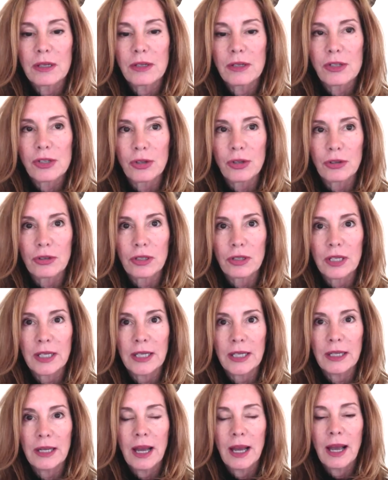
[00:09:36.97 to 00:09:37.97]

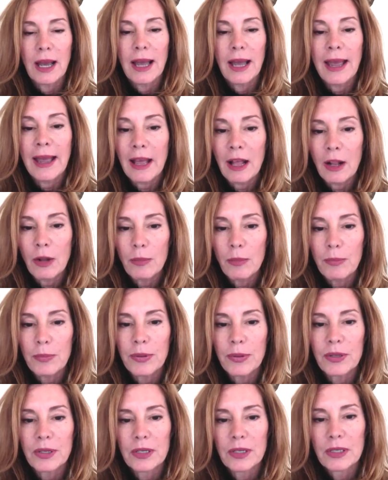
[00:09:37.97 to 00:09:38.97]
certainly help
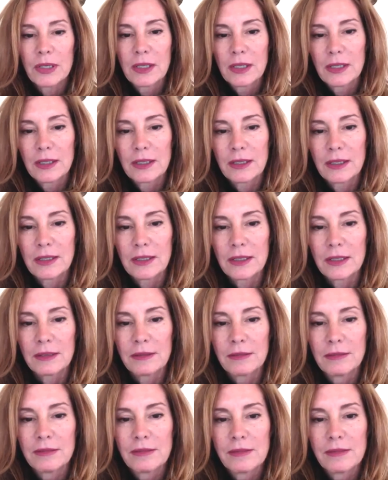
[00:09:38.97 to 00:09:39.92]
uh,